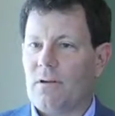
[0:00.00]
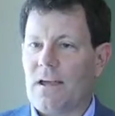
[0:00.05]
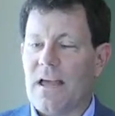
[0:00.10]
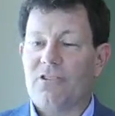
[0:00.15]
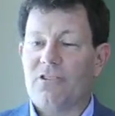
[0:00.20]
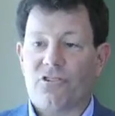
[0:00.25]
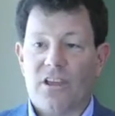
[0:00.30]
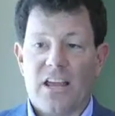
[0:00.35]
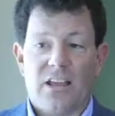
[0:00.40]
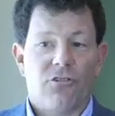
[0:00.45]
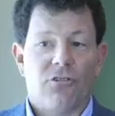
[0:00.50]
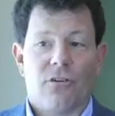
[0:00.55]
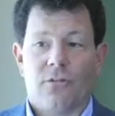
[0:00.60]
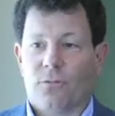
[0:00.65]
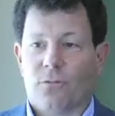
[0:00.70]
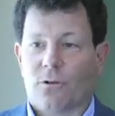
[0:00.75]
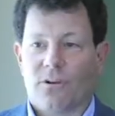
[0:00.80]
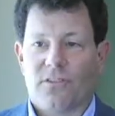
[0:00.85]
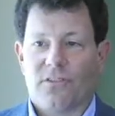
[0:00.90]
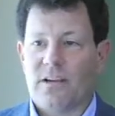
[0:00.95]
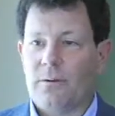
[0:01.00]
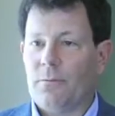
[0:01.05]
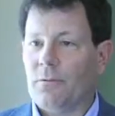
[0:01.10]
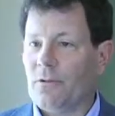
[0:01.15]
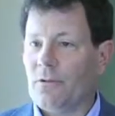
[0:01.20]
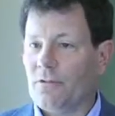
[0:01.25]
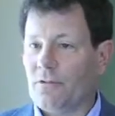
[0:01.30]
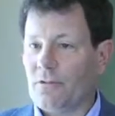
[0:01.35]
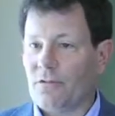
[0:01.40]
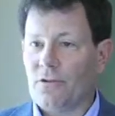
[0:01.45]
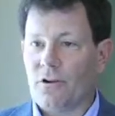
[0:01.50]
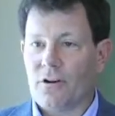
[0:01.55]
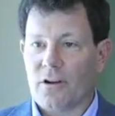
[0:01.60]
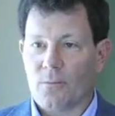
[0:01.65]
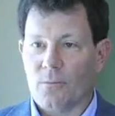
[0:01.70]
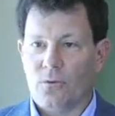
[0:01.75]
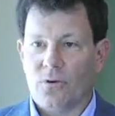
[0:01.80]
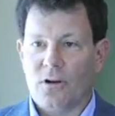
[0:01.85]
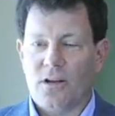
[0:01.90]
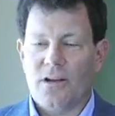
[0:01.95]
education, for example, is a
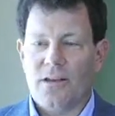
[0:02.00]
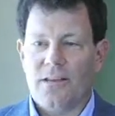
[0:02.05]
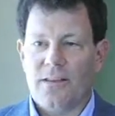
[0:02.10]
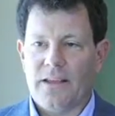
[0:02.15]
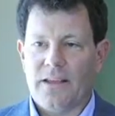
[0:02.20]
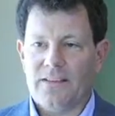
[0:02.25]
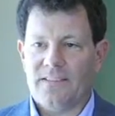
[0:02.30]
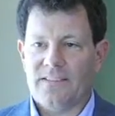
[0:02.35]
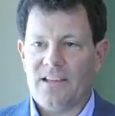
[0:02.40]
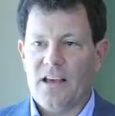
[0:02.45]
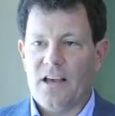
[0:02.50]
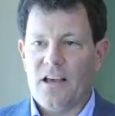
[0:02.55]
starting point, and that's